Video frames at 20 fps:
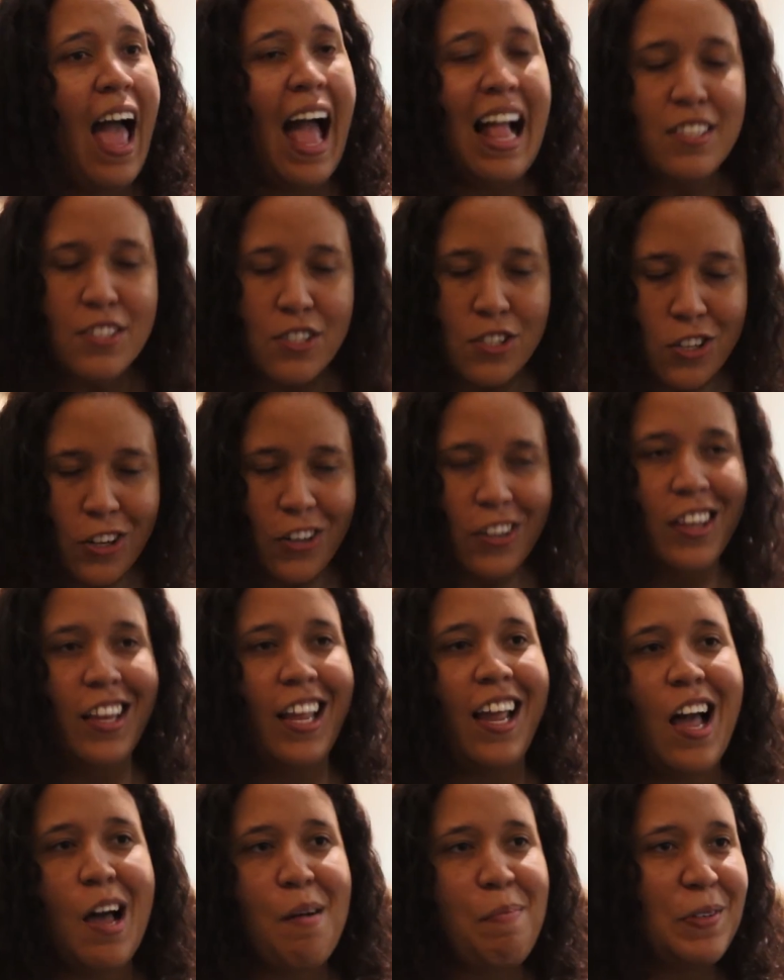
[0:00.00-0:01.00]
and
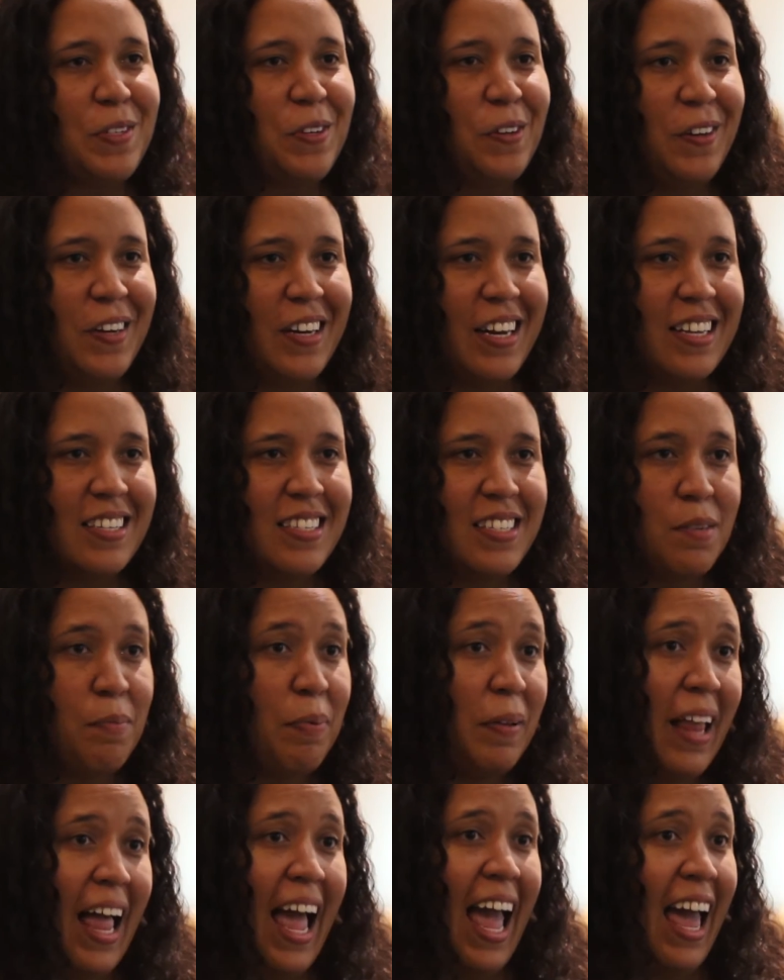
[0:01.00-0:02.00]
certainly opportunities to
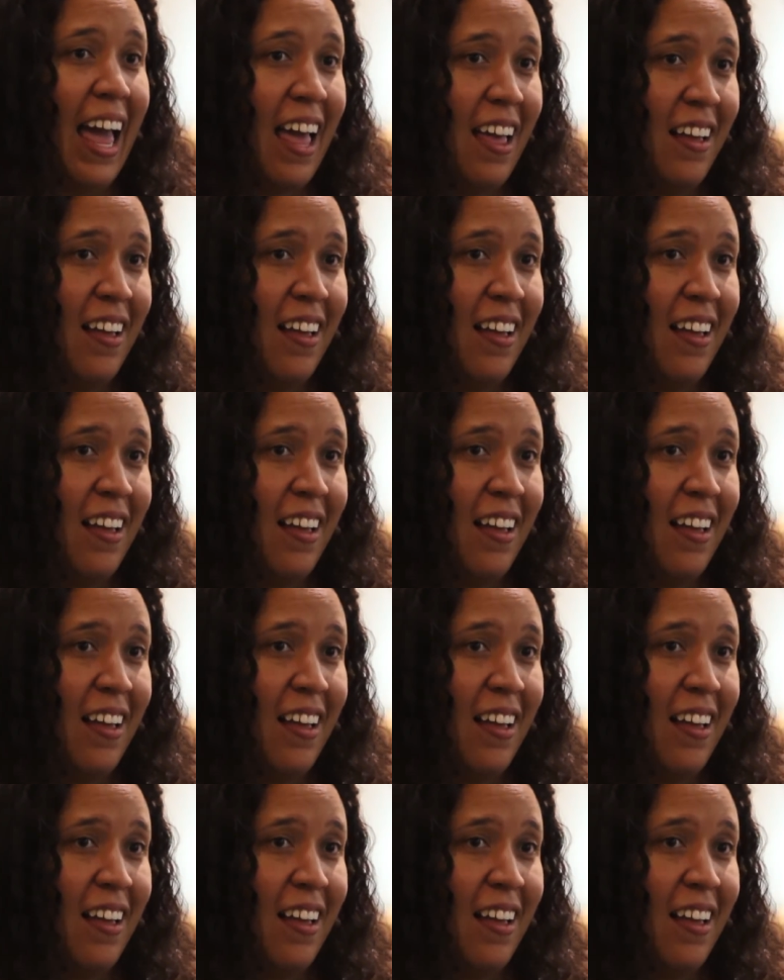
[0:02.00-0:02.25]
play.